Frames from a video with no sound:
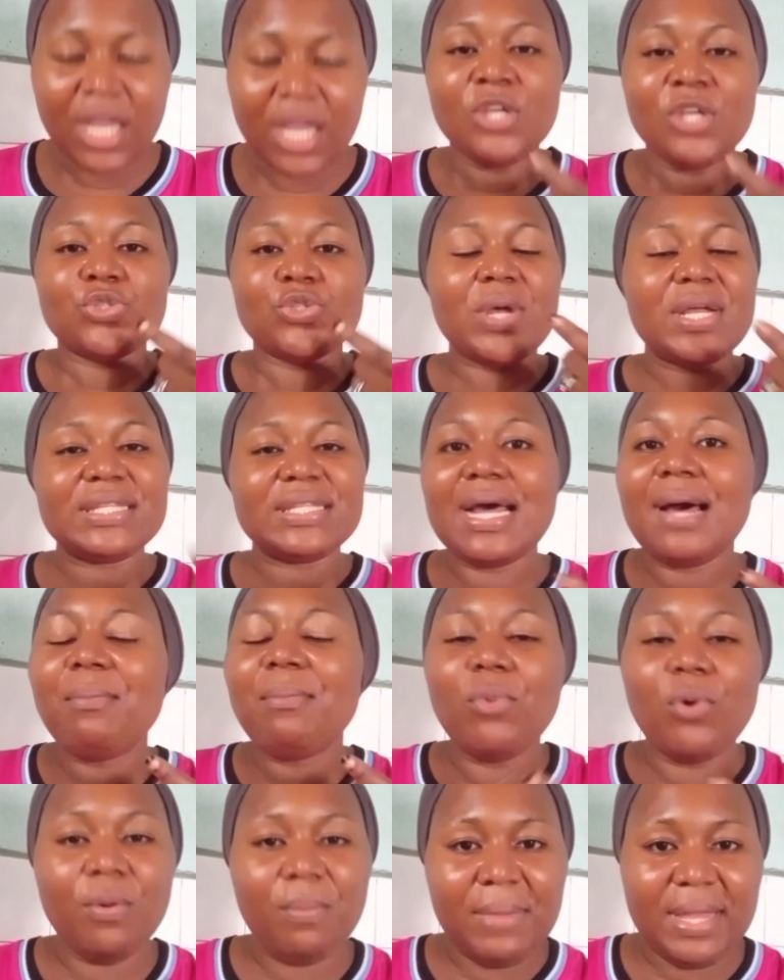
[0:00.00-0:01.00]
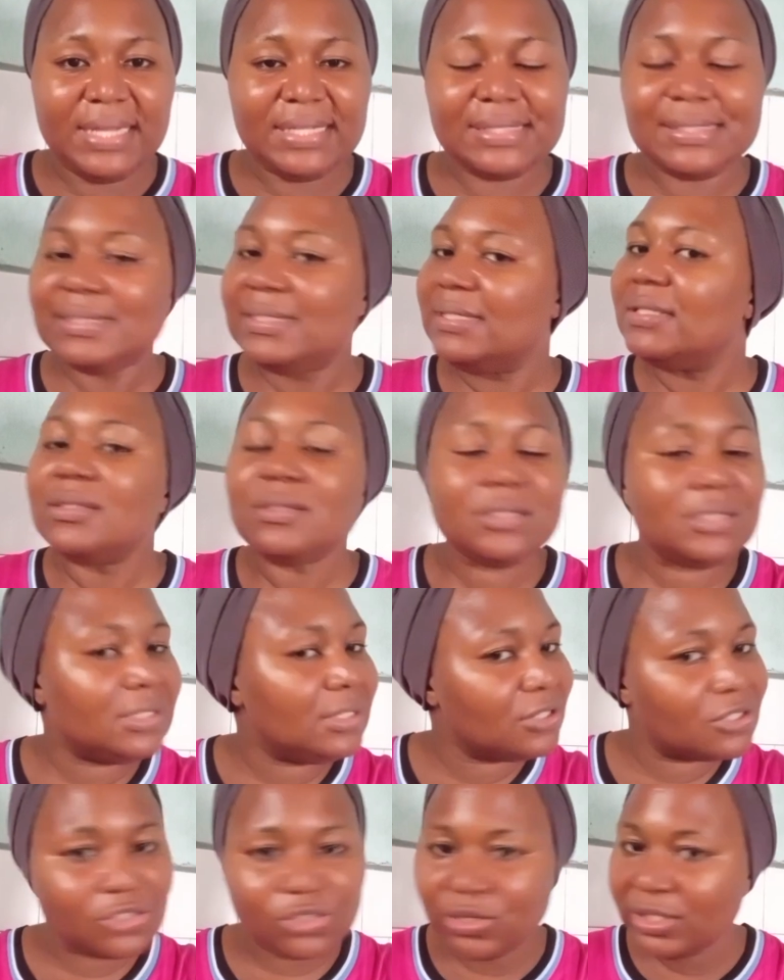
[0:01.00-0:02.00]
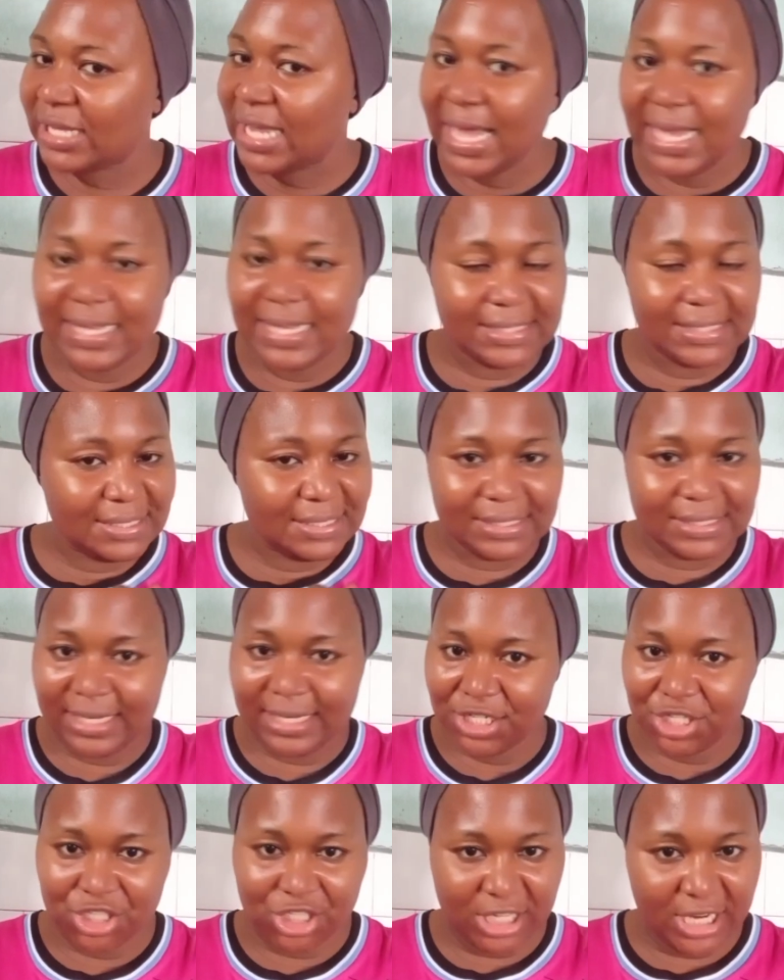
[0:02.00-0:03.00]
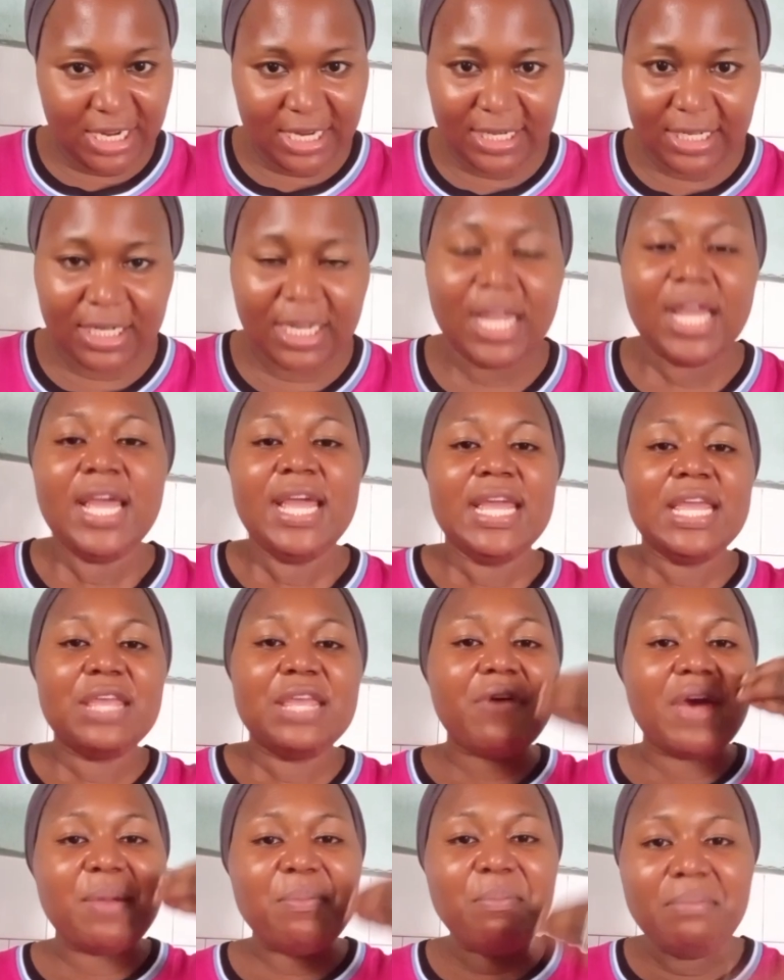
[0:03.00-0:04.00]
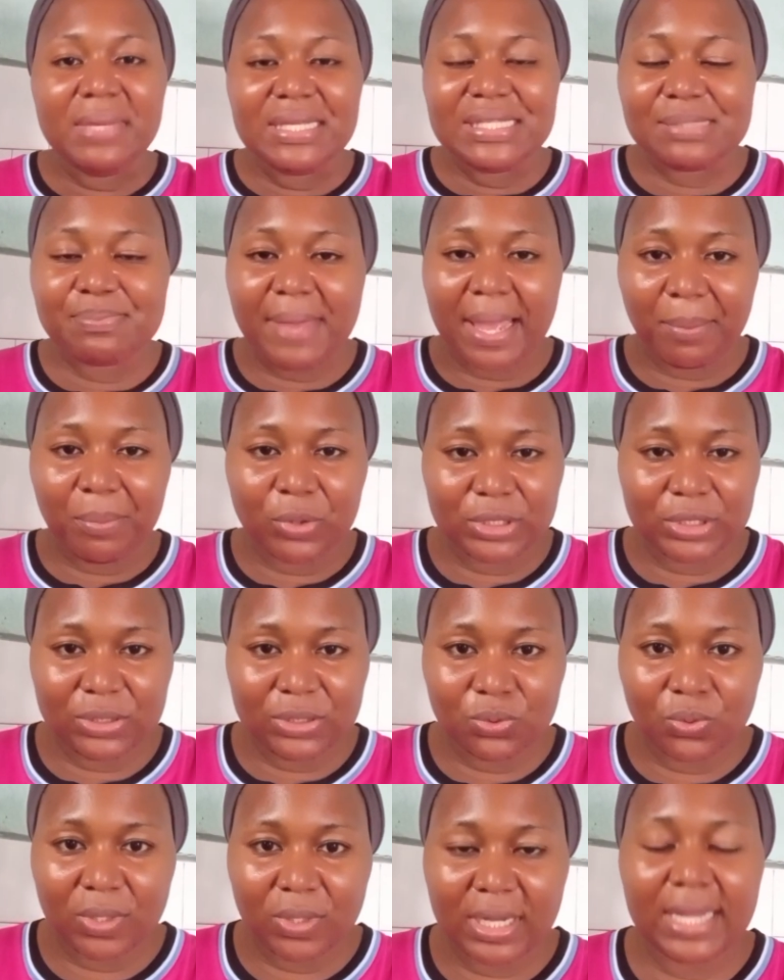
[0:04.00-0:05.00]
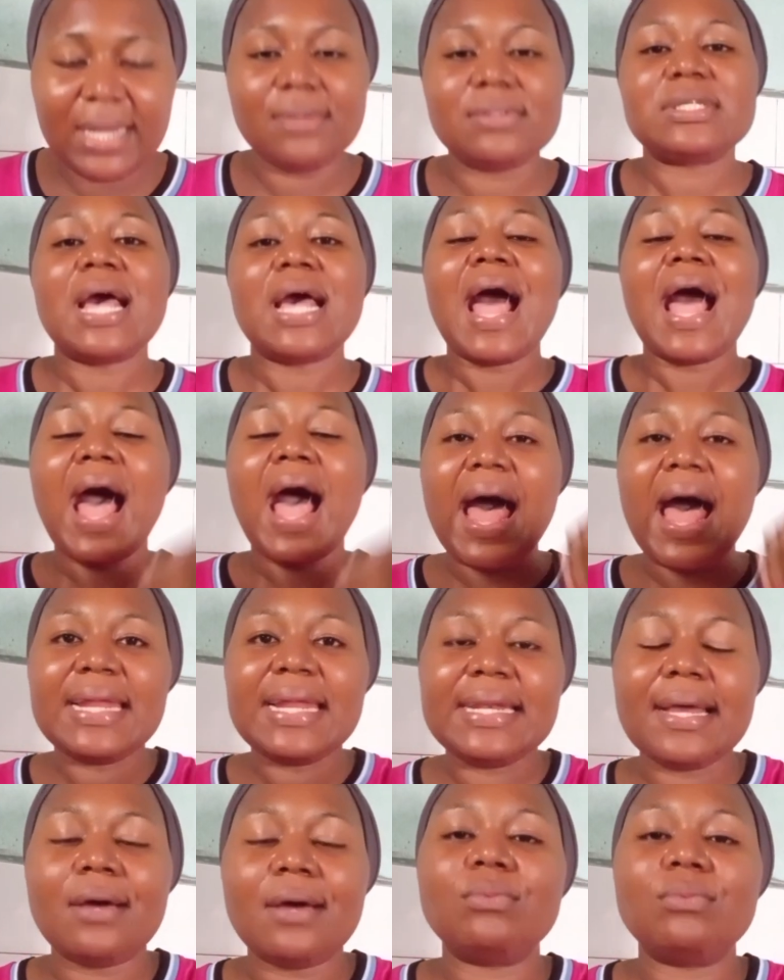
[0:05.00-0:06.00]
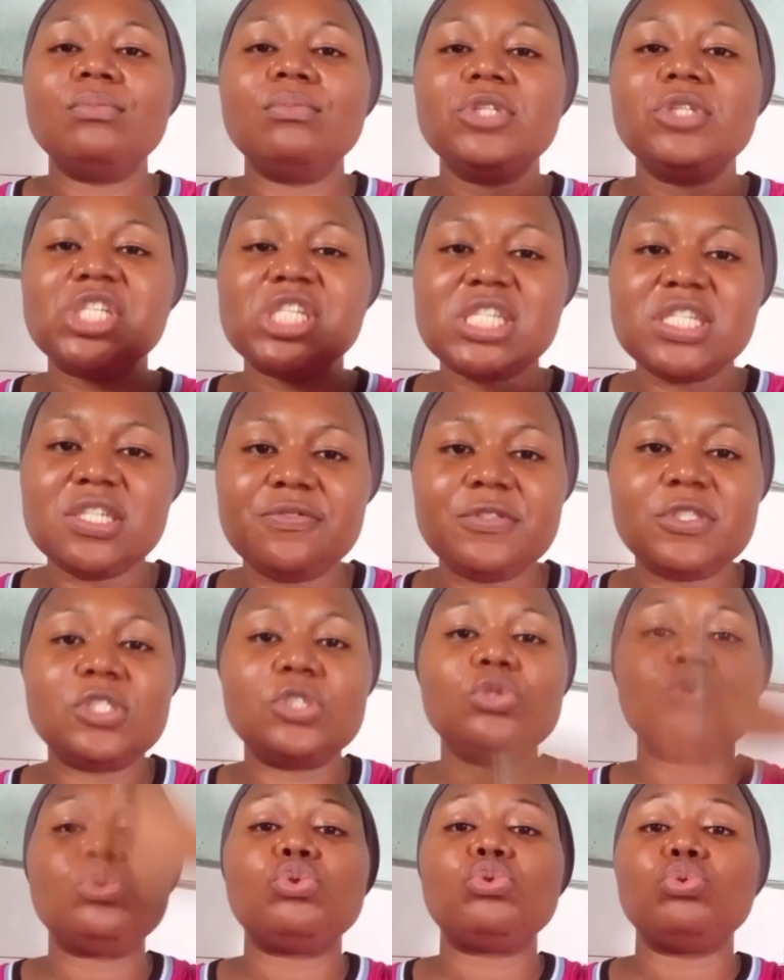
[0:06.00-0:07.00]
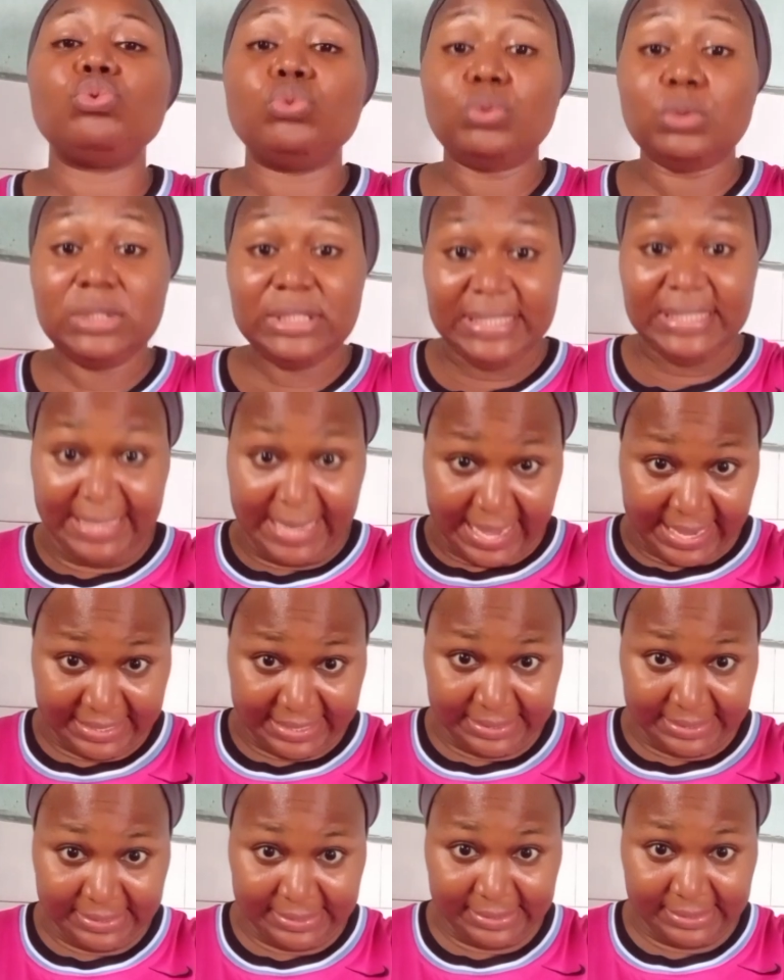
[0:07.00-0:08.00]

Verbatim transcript: so at that moment the sun hasn't started shining. If I miss my morning workout, I now shift it to night.